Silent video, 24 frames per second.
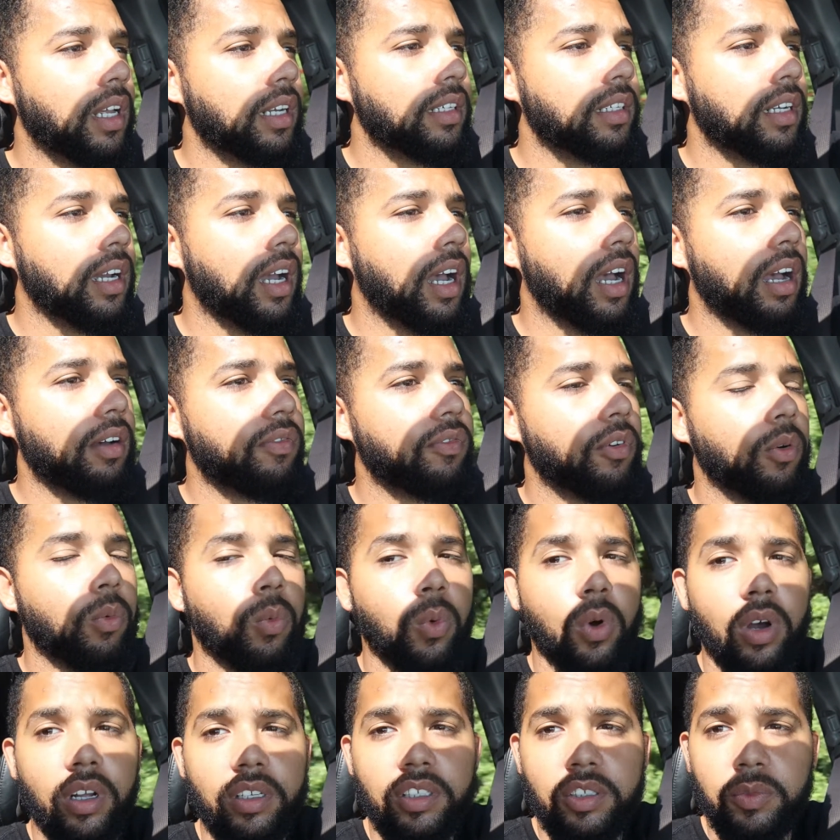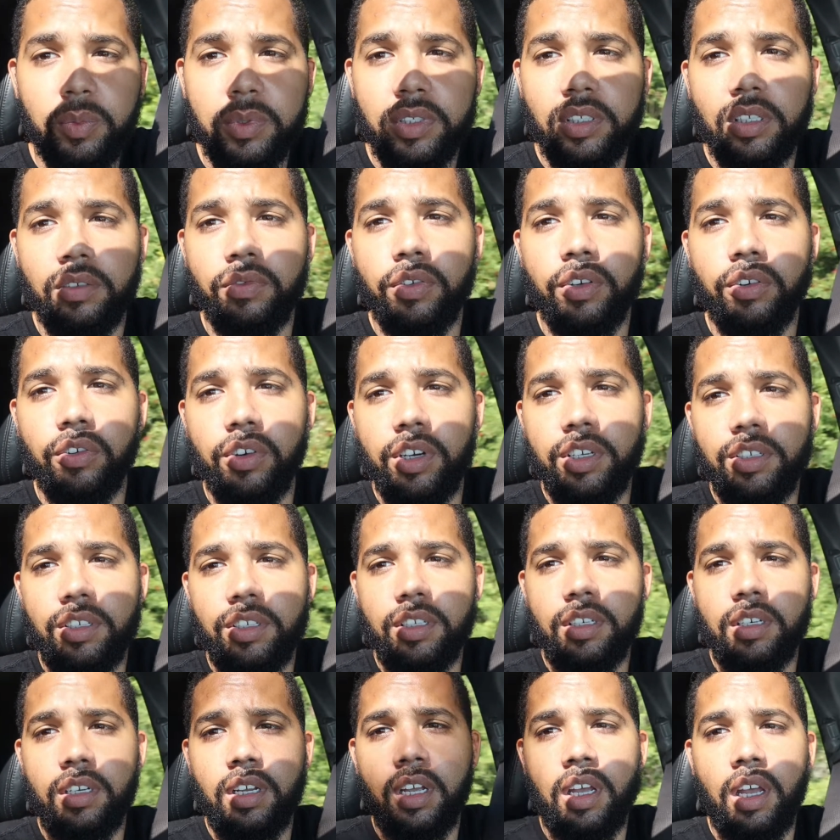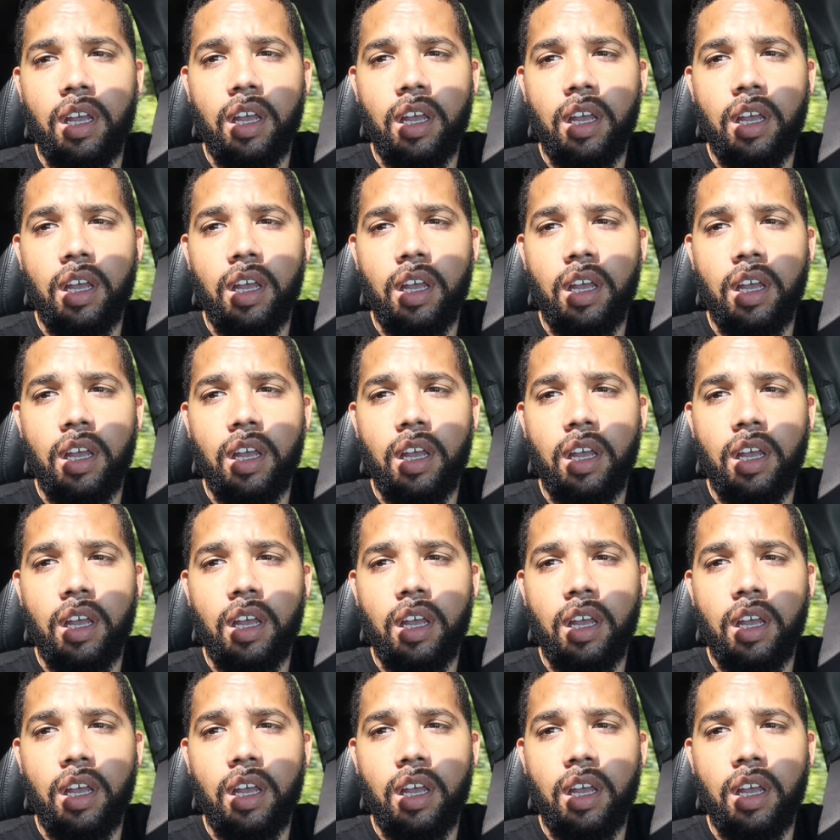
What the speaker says: that car for one specific reason.